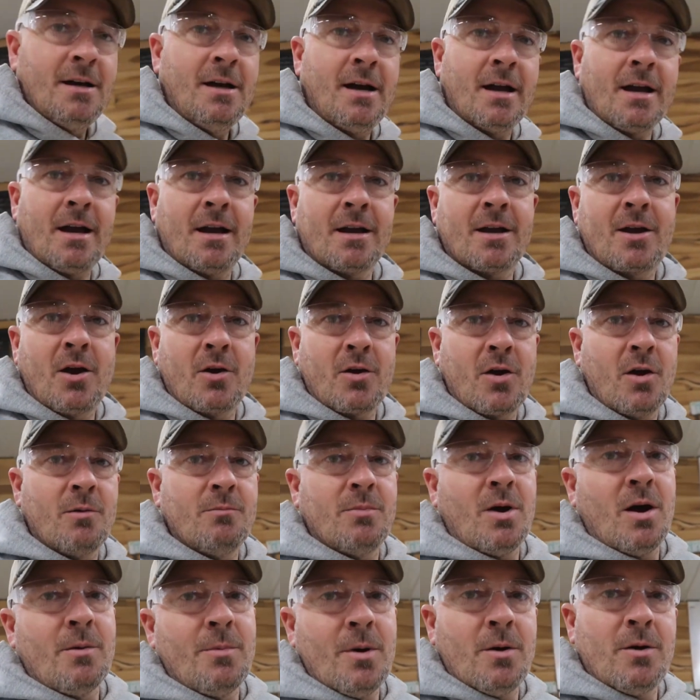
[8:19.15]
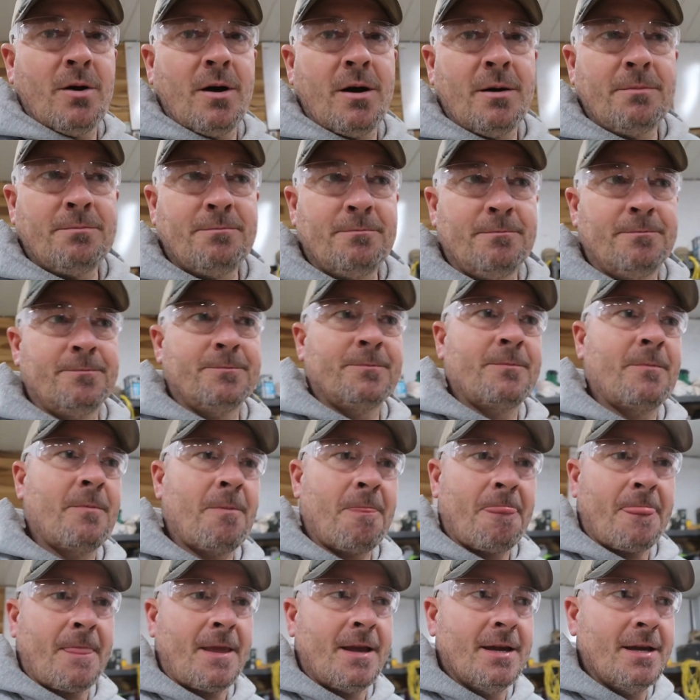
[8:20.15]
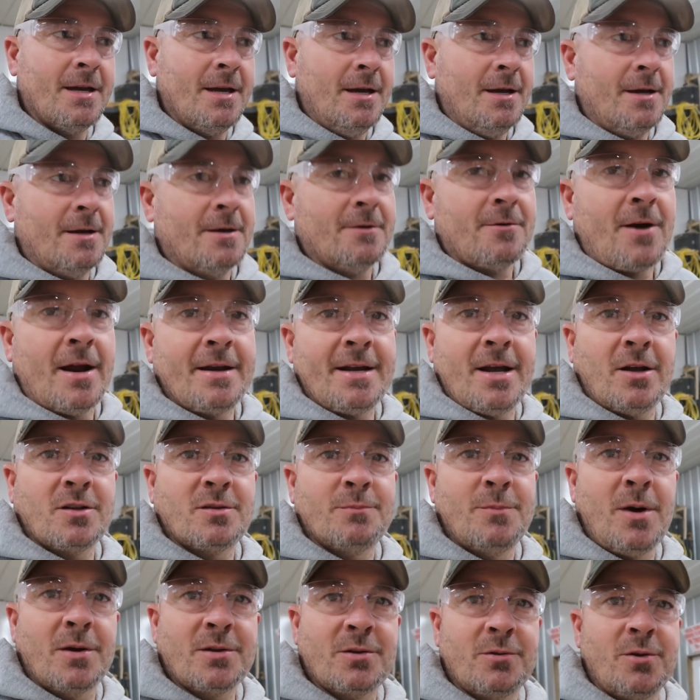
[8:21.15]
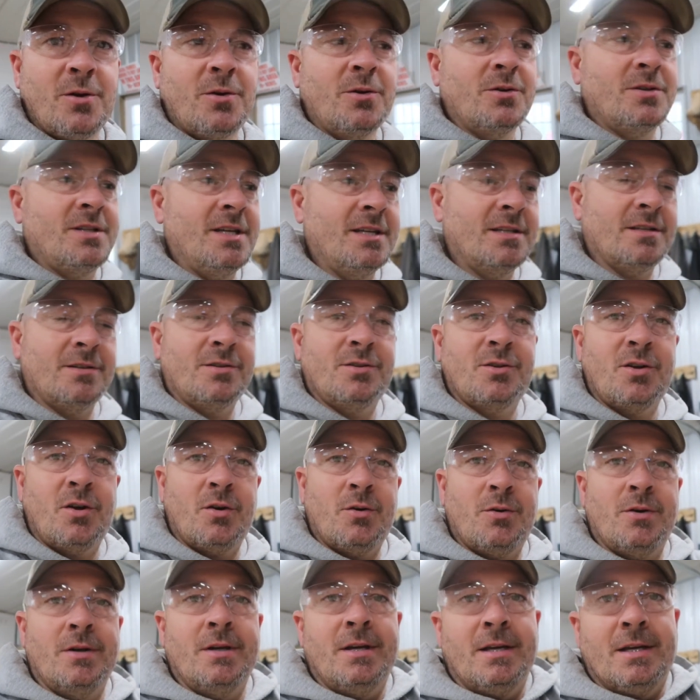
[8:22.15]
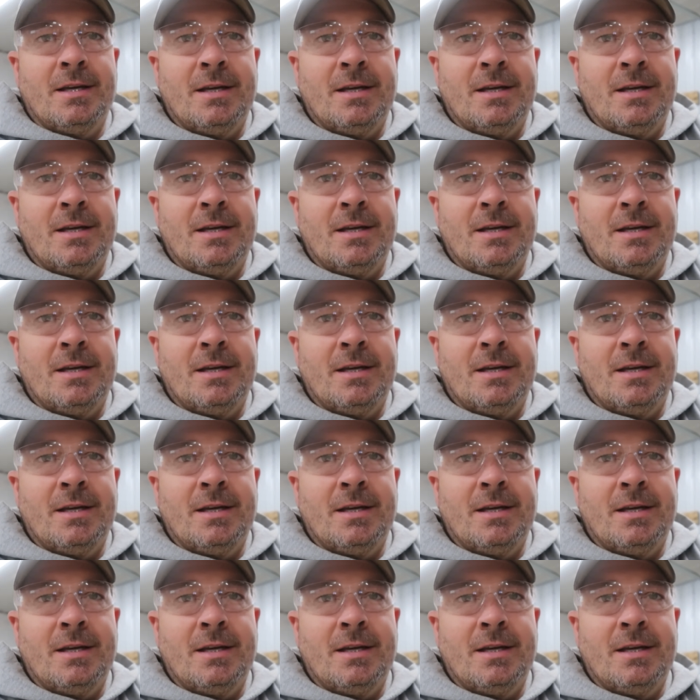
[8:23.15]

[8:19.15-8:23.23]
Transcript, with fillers: I got Coco Bobo up. Uh, right now it's muzzleloader season, so